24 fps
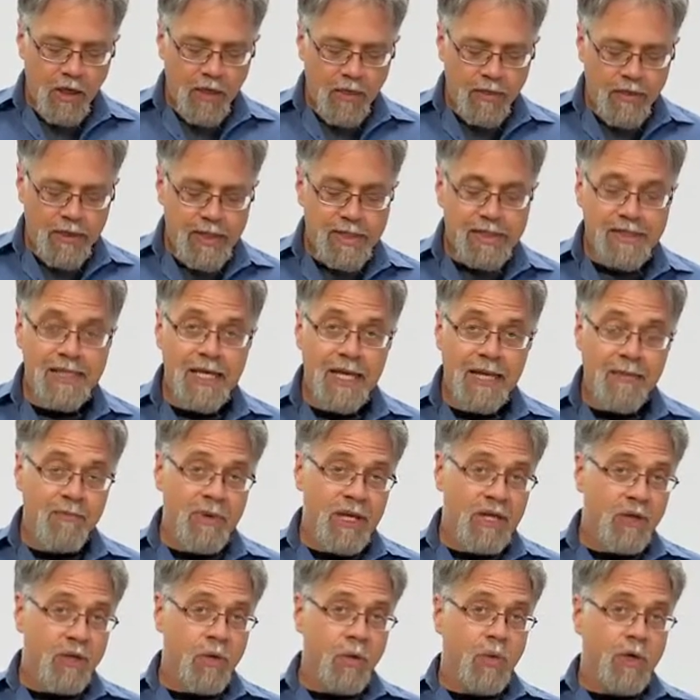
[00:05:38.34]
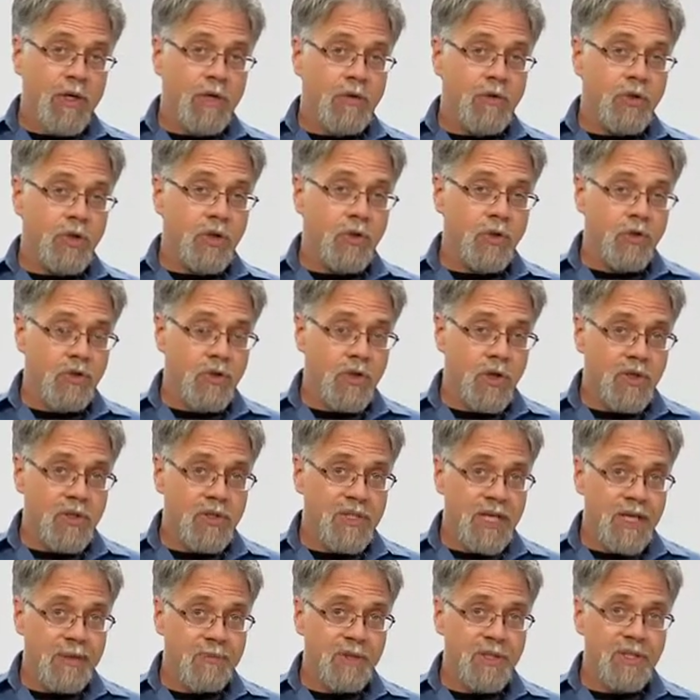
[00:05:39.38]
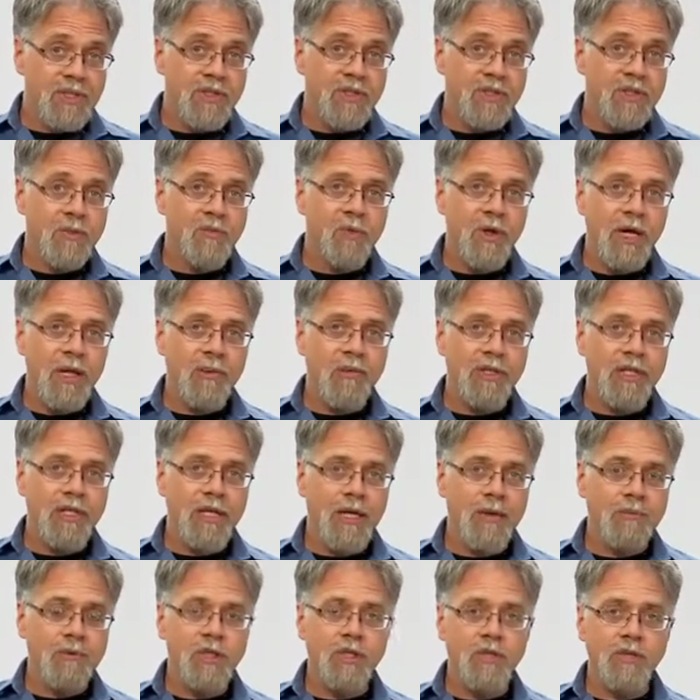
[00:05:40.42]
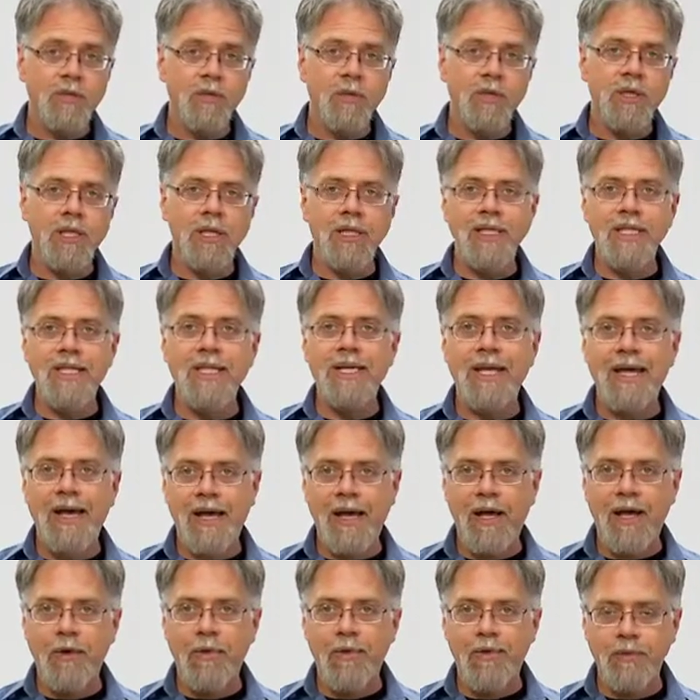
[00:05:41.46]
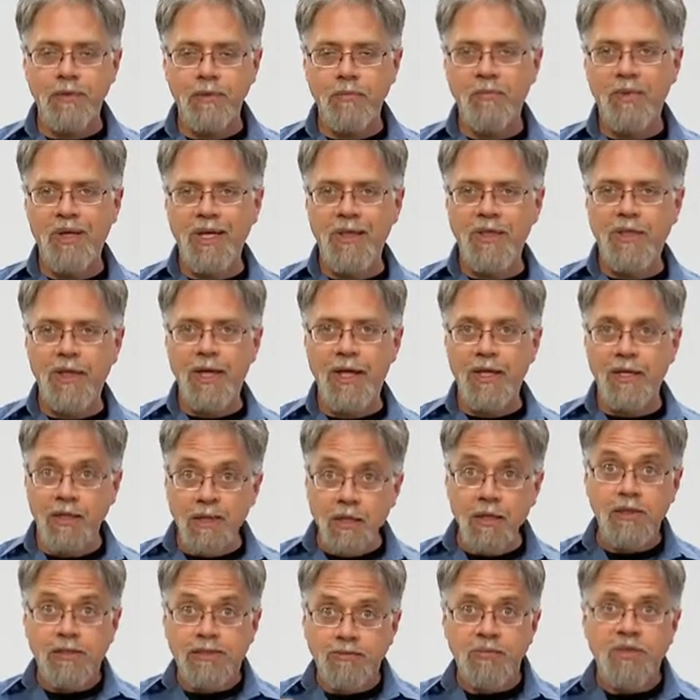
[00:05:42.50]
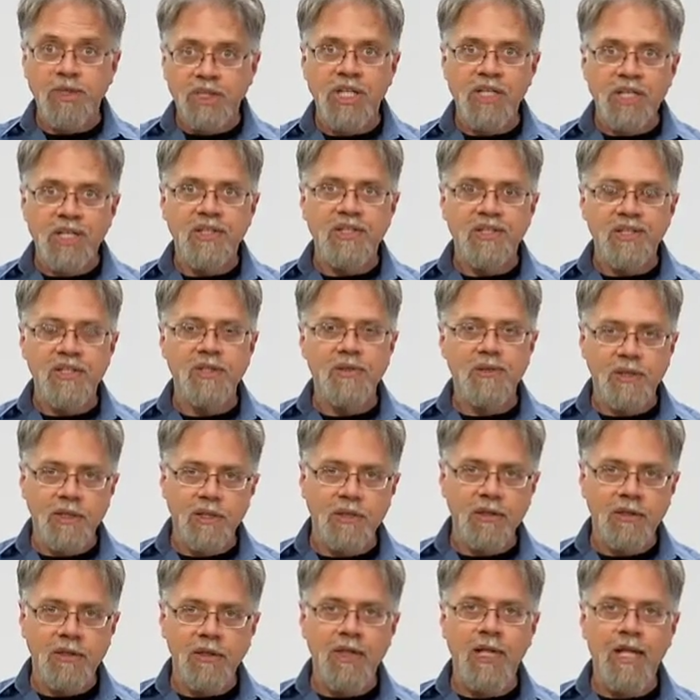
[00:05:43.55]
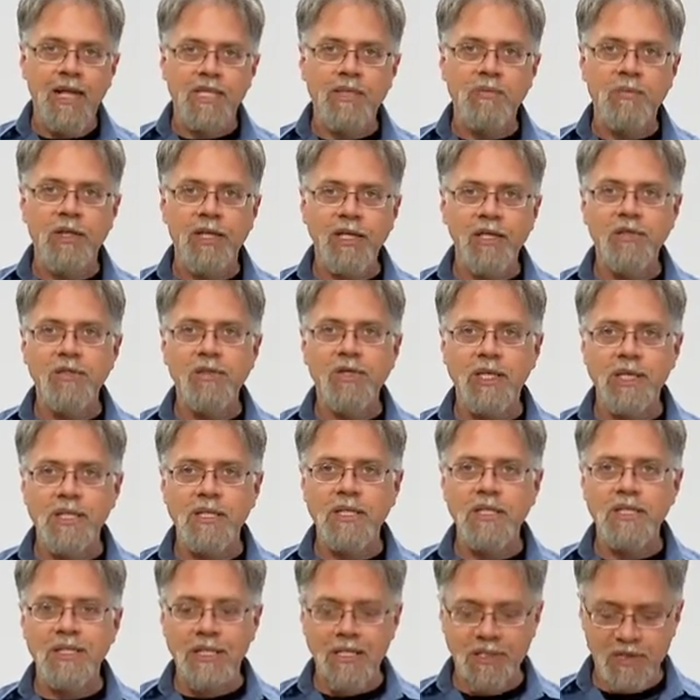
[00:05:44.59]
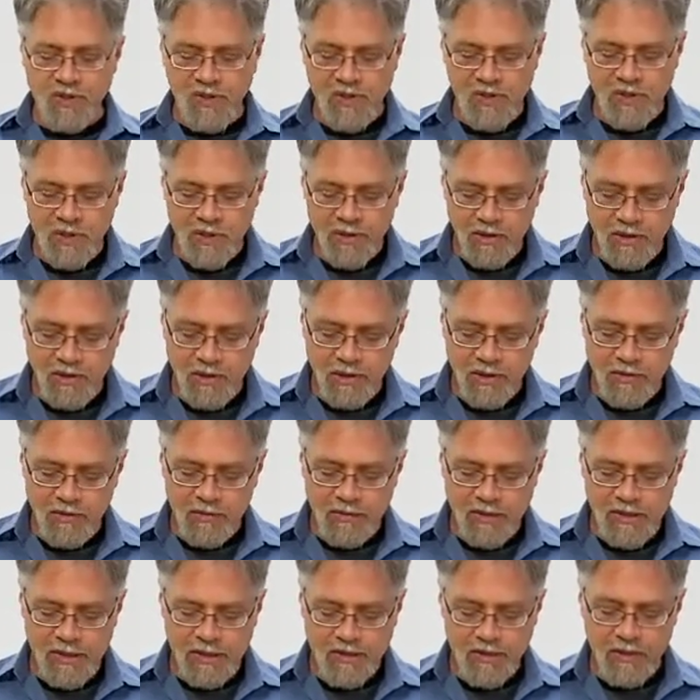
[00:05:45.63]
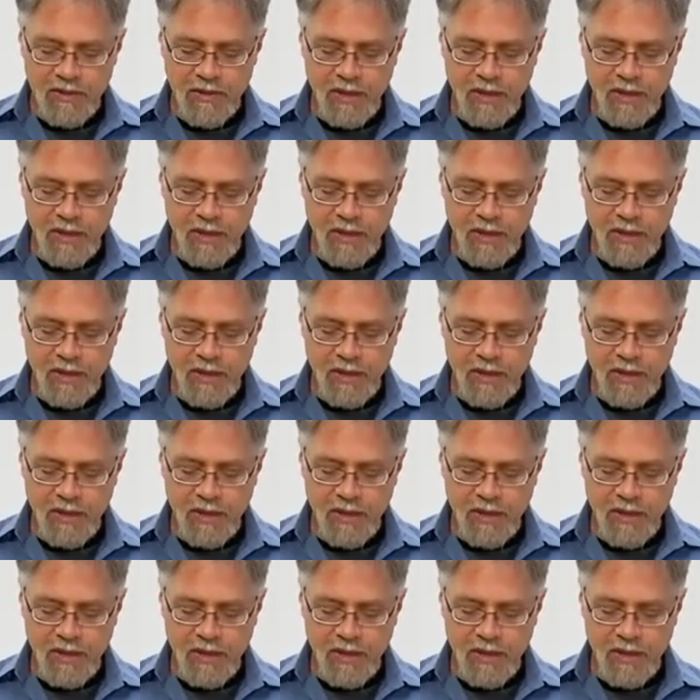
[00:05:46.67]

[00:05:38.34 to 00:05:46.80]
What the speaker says: The same menu where you choose those options, there's probably an option to clean now. You pick that and it'll shake its little glass plate and try and dislodge the sensor